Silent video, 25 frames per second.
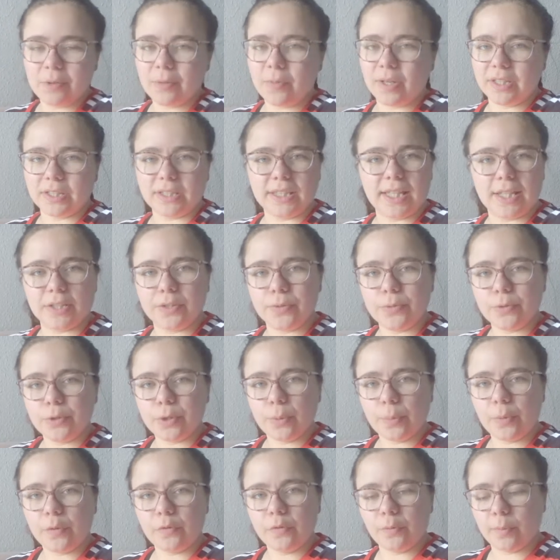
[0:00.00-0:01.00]
We went to get some
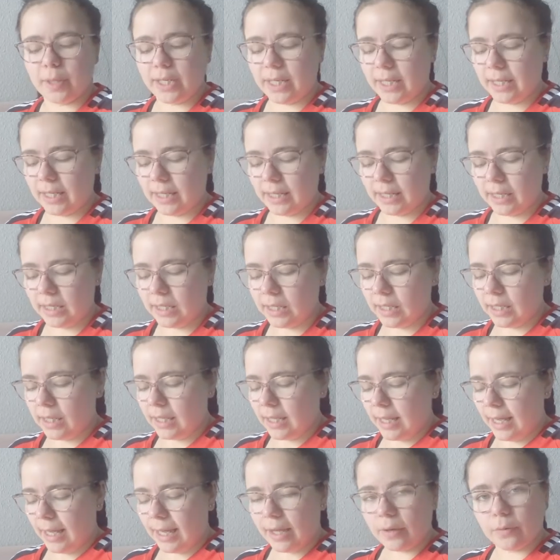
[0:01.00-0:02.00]
shopping for my nan
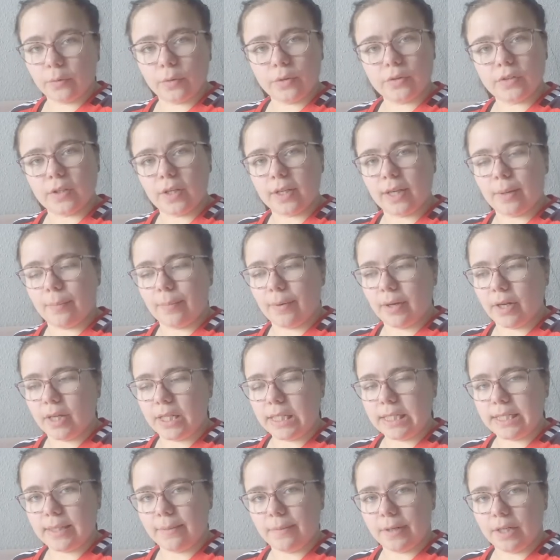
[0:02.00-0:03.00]
and also get
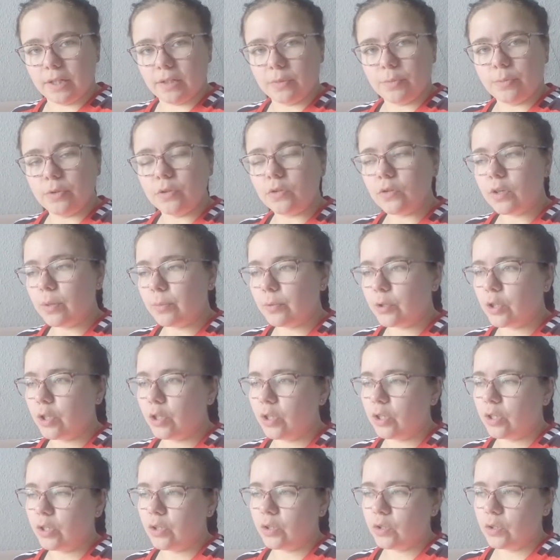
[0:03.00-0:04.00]
my stepdad's
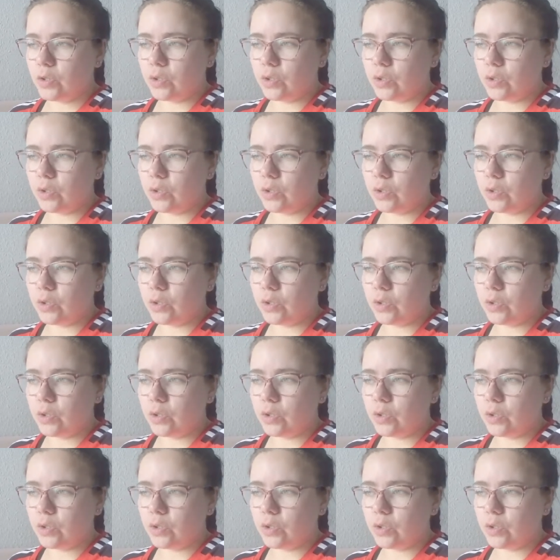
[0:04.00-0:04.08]
prescription,